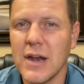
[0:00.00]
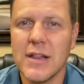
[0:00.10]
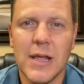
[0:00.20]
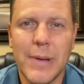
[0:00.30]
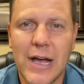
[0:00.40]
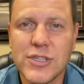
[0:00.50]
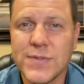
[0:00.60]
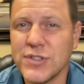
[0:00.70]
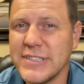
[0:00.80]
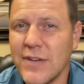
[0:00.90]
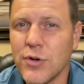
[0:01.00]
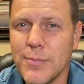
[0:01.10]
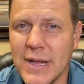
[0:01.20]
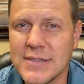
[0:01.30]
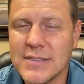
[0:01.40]
Clubhouse for several
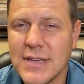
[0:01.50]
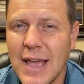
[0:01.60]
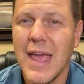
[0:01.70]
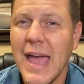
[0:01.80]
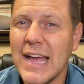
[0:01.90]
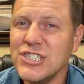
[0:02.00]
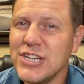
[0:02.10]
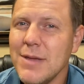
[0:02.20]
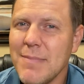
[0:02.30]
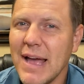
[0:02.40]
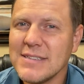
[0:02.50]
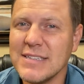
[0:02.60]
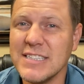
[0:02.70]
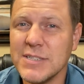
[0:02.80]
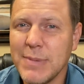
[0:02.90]
months, and Massey
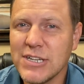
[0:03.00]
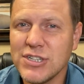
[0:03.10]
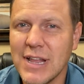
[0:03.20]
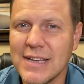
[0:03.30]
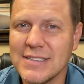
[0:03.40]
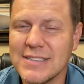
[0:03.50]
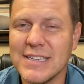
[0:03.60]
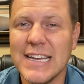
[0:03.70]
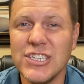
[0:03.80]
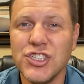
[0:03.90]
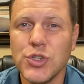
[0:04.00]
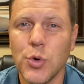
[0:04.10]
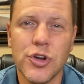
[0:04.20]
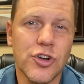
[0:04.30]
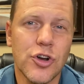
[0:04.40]
specializes in
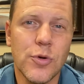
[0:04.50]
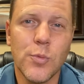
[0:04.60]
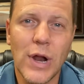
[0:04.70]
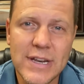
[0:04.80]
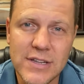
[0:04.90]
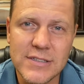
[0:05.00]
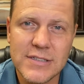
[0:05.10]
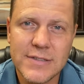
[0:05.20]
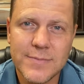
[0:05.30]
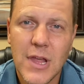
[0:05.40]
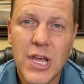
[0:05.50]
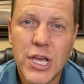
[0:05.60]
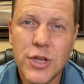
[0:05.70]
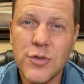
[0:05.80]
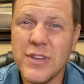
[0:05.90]
short-term rentals
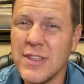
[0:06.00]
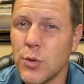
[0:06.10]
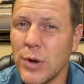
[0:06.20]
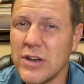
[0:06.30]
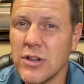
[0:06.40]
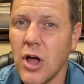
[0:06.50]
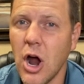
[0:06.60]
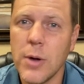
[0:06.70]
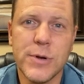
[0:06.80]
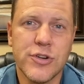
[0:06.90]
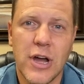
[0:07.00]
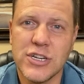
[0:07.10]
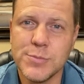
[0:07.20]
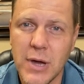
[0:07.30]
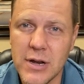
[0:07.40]
using the rental
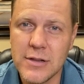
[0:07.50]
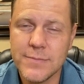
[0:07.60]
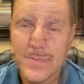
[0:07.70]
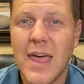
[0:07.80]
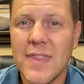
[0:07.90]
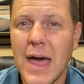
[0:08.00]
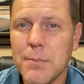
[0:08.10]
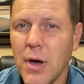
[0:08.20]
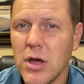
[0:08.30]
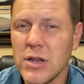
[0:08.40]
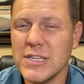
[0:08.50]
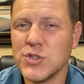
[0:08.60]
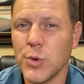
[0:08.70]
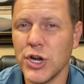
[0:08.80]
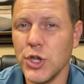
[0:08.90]
arbitrage model. That model is
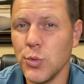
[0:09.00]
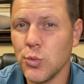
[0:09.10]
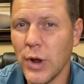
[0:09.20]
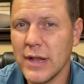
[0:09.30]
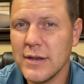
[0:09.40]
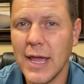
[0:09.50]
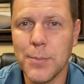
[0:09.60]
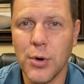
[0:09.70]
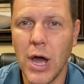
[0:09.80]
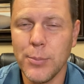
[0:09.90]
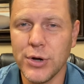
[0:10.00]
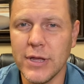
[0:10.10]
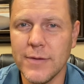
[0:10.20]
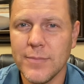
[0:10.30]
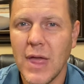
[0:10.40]
where you rent a
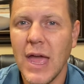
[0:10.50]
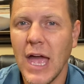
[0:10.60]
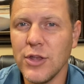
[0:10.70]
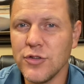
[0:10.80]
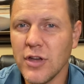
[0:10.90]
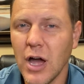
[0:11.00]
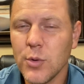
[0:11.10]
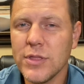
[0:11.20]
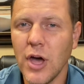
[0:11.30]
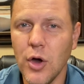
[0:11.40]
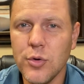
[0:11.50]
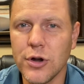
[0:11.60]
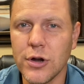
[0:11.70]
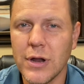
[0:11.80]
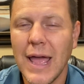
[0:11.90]
property and you talk with the
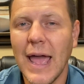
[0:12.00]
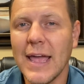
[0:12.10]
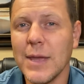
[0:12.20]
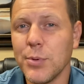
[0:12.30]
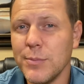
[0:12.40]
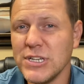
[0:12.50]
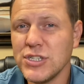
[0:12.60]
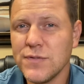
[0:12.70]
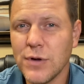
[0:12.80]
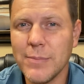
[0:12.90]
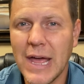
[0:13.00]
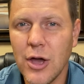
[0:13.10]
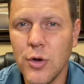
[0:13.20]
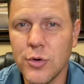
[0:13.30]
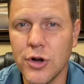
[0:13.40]
owner and get permission from that
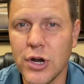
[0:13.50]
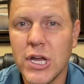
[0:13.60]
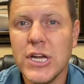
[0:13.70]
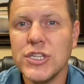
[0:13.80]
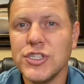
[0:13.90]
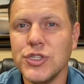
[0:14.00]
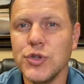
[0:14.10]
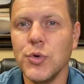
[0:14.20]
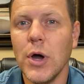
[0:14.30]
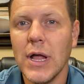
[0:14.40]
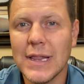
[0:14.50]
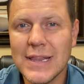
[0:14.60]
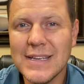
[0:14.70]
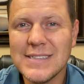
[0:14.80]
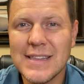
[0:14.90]
owner to
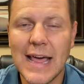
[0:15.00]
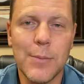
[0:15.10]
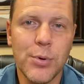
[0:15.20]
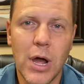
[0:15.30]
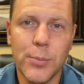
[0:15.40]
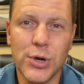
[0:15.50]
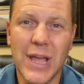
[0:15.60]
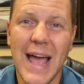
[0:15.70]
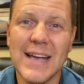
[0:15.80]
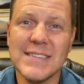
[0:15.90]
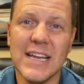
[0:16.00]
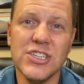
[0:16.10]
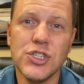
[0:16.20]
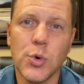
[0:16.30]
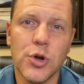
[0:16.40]
list that property as a
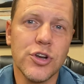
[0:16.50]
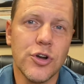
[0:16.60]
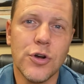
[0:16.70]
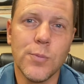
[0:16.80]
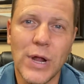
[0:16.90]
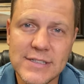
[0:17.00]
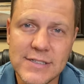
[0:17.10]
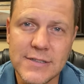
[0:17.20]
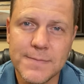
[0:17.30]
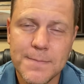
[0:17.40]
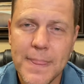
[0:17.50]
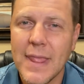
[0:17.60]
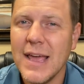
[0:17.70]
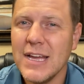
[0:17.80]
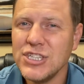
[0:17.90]
short-term rental.
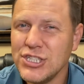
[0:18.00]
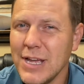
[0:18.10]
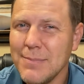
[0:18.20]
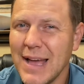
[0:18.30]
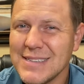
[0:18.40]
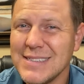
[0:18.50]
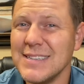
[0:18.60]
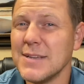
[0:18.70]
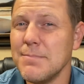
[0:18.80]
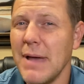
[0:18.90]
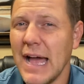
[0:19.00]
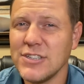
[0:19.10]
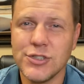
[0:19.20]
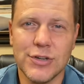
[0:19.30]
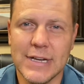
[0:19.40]
Massey is a
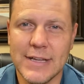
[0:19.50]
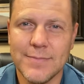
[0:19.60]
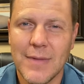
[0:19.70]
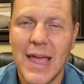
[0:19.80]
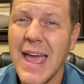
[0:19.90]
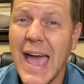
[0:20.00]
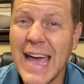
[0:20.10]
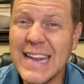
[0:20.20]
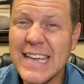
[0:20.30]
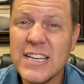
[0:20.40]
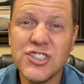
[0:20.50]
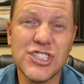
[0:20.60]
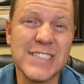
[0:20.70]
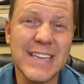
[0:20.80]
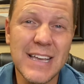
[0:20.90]
master in it, and he is
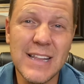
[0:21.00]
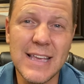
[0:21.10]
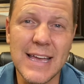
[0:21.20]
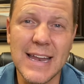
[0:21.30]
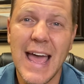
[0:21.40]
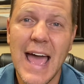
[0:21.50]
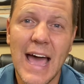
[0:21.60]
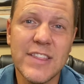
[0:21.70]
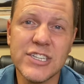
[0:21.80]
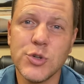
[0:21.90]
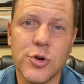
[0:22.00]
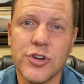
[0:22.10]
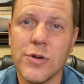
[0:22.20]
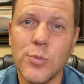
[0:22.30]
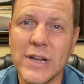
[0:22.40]
just killing it at the
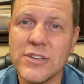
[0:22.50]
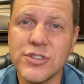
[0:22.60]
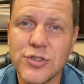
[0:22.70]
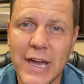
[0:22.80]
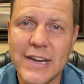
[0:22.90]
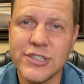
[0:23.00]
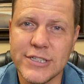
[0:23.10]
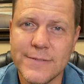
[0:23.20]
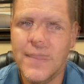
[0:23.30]
short-term rental strategy.